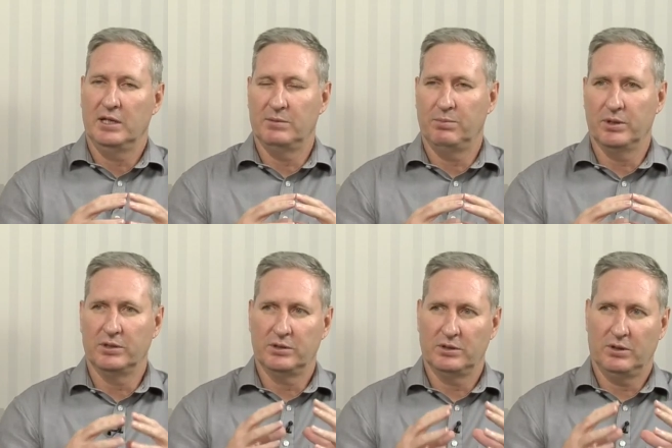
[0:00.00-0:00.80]
is
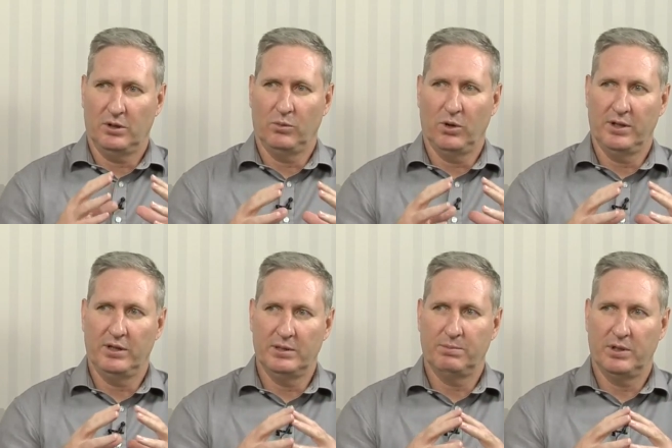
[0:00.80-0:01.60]
built on one of
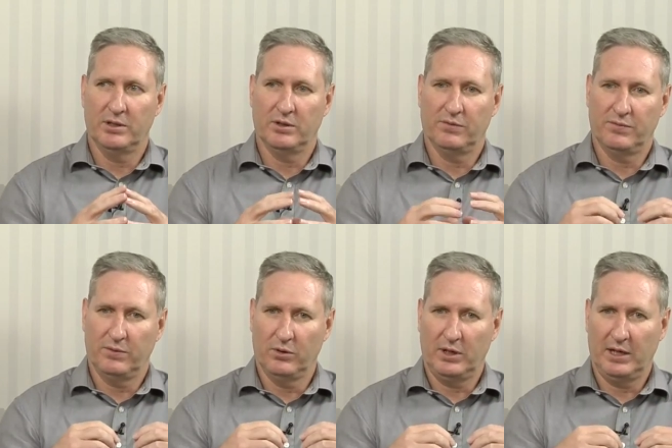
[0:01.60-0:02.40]
these pillars of
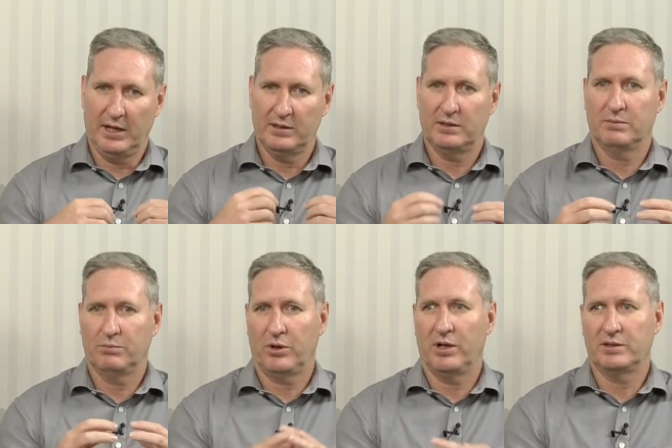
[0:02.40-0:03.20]
looking at
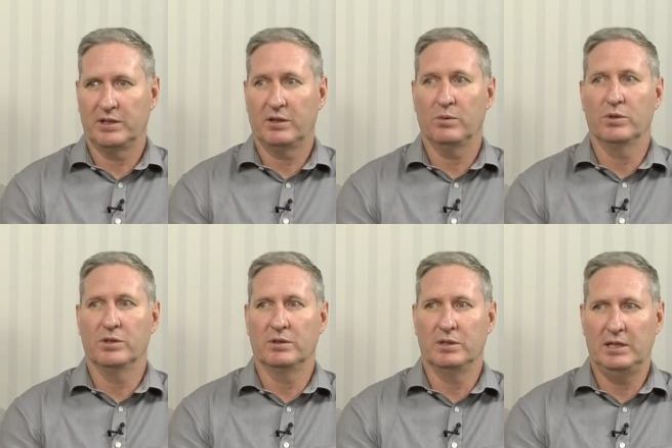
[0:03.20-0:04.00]
products that the
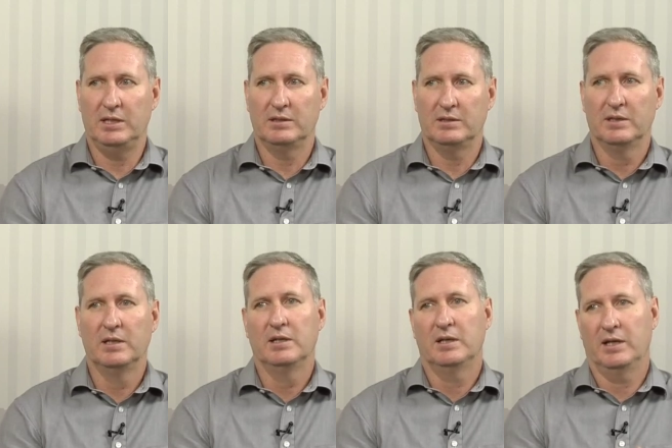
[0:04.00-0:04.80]
world needs
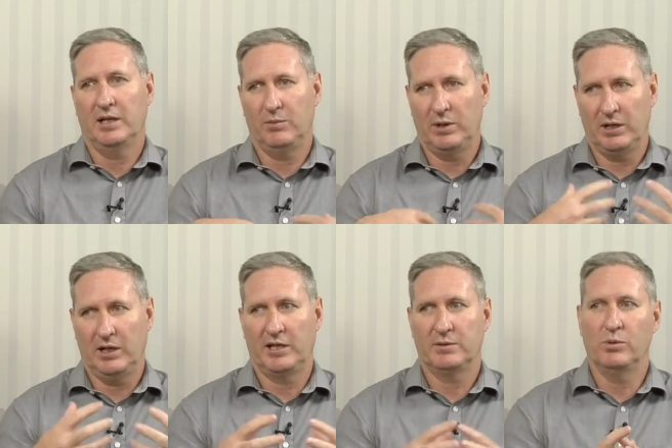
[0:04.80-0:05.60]
and that we can
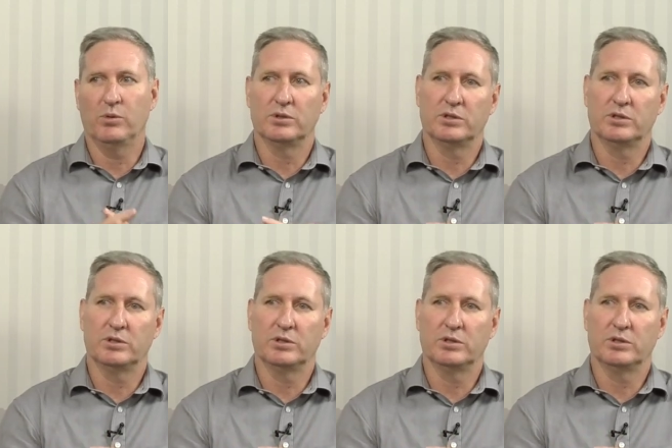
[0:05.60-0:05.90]
export.